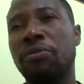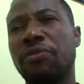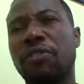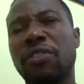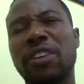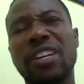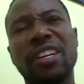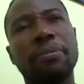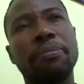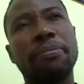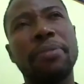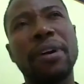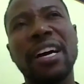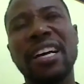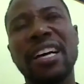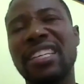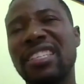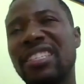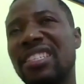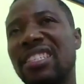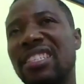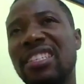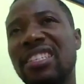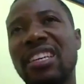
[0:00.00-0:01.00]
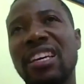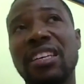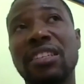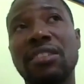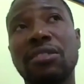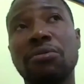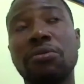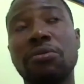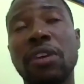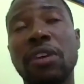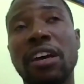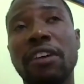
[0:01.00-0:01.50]
For the past
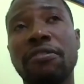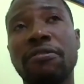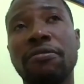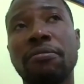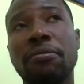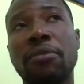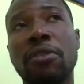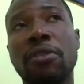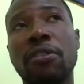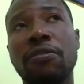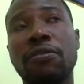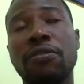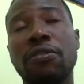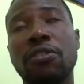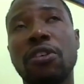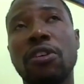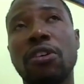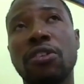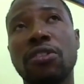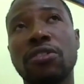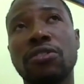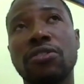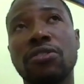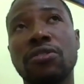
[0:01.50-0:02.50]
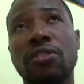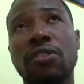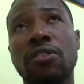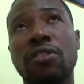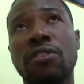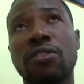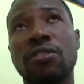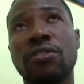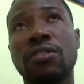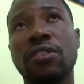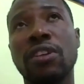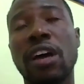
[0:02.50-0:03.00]
years, we have more focused
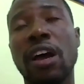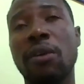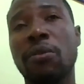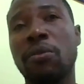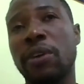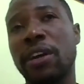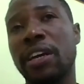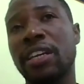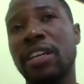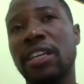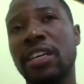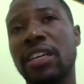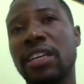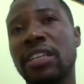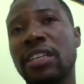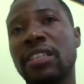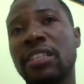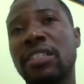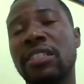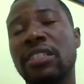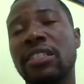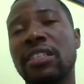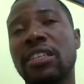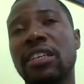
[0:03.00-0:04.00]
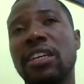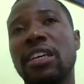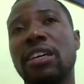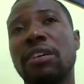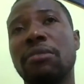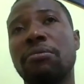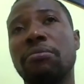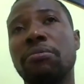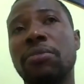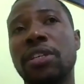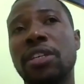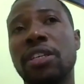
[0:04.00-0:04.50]
on awareness,
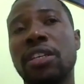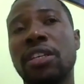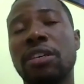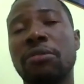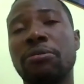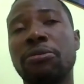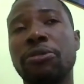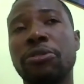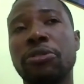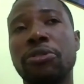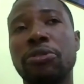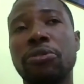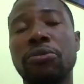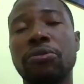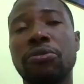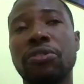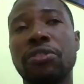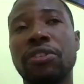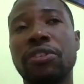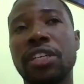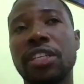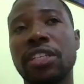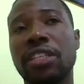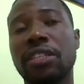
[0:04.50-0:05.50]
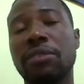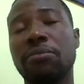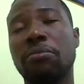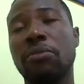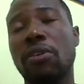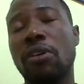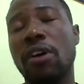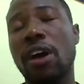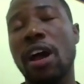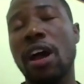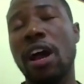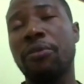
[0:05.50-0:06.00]
being able to create
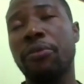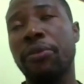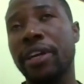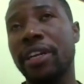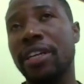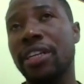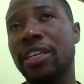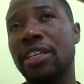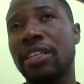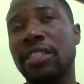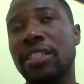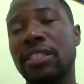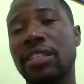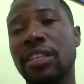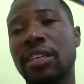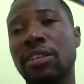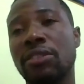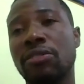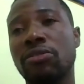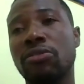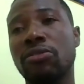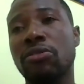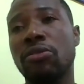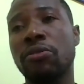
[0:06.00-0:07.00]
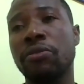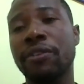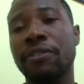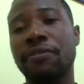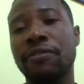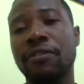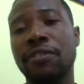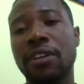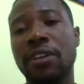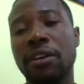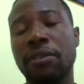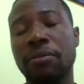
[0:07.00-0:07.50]
more awareness, and so
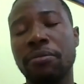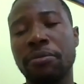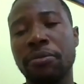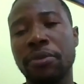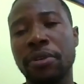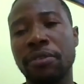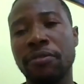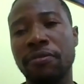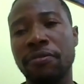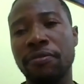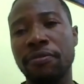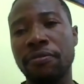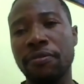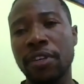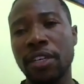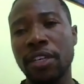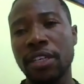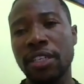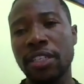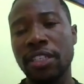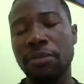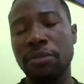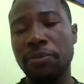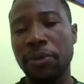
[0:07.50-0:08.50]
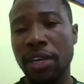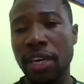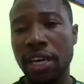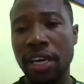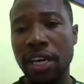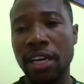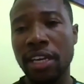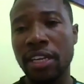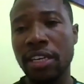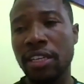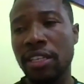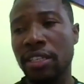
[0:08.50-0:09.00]
we've
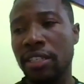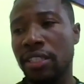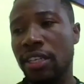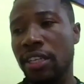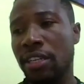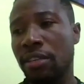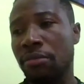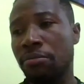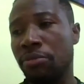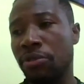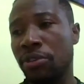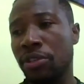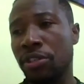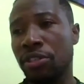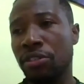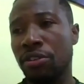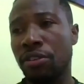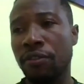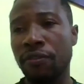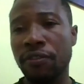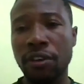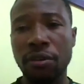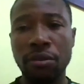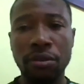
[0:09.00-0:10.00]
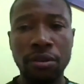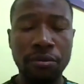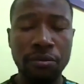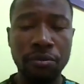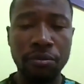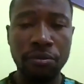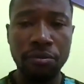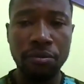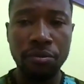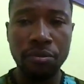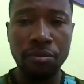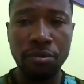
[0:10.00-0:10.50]
spearheaded the celebration of the
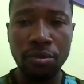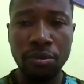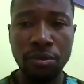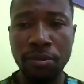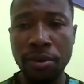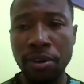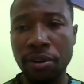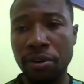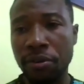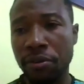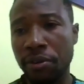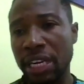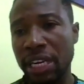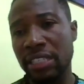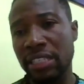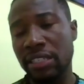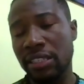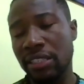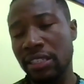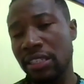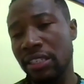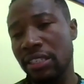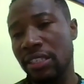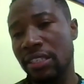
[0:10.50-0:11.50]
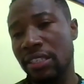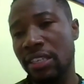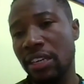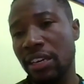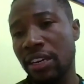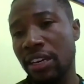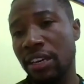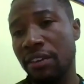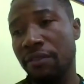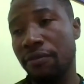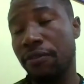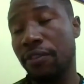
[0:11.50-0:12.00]
Global Rare Disease
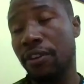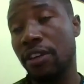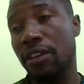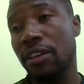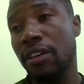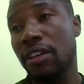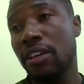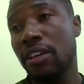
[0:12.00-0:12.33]
Day for